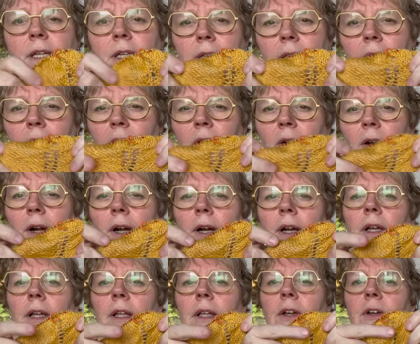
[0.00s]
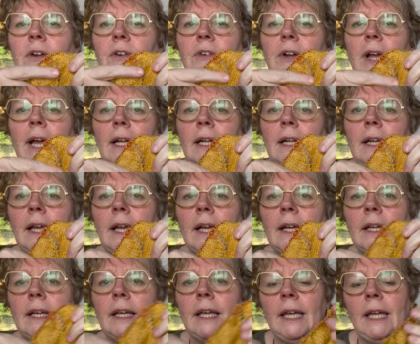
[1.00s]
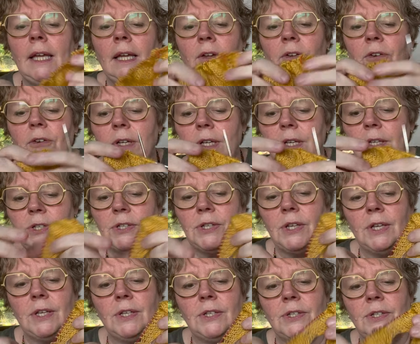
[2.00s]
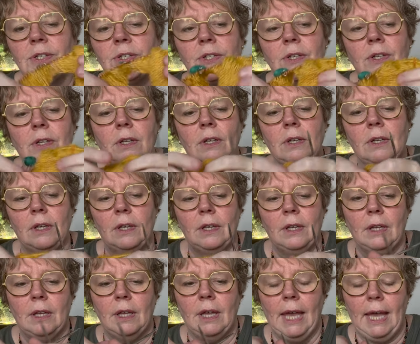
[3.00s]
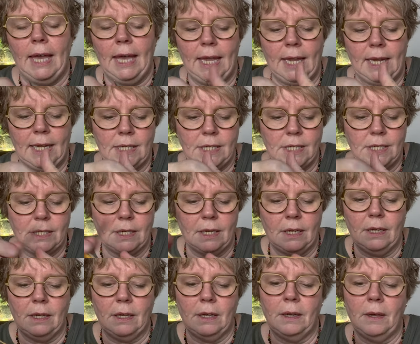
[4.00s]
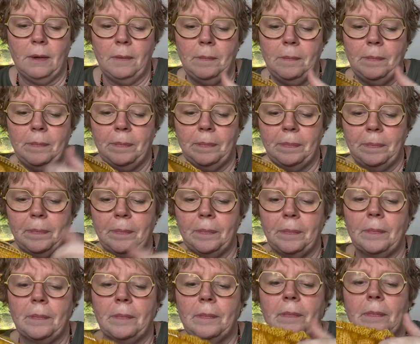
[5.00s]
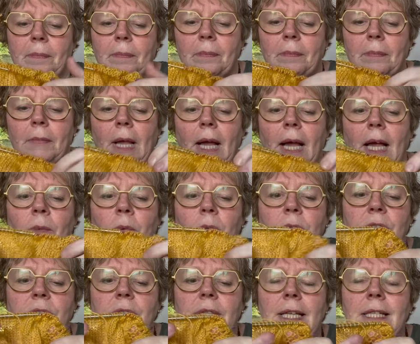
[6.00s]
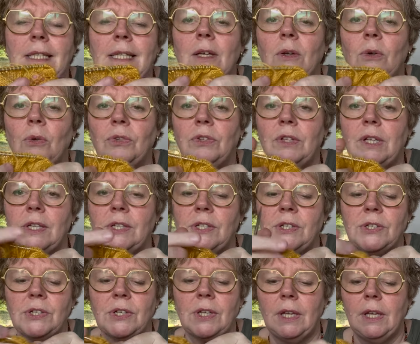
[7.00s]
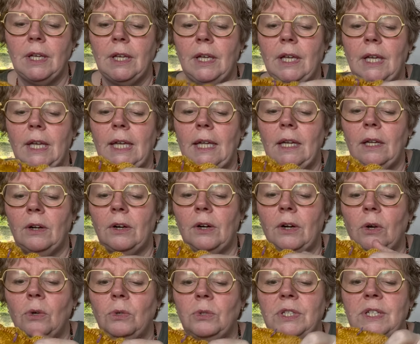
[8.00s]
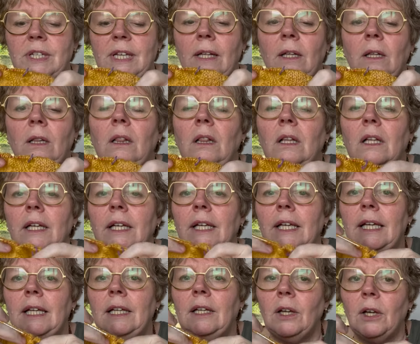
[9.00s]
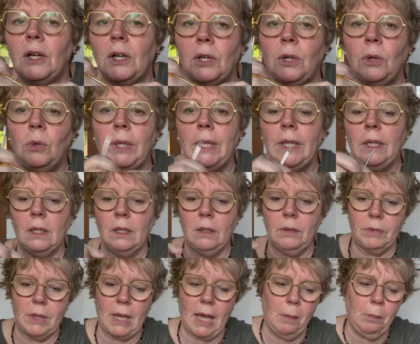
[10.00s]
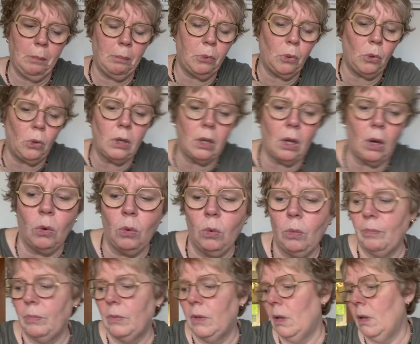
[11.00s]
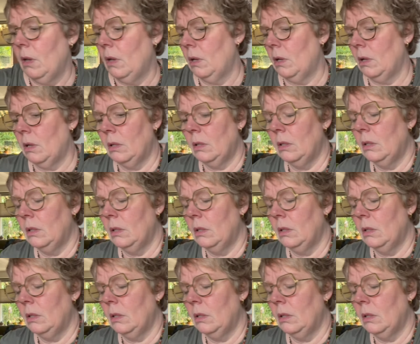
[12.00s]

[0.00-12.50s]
there are raglan increases, and I was knitting on this in our hotel in Groningen, Apollo. Oh.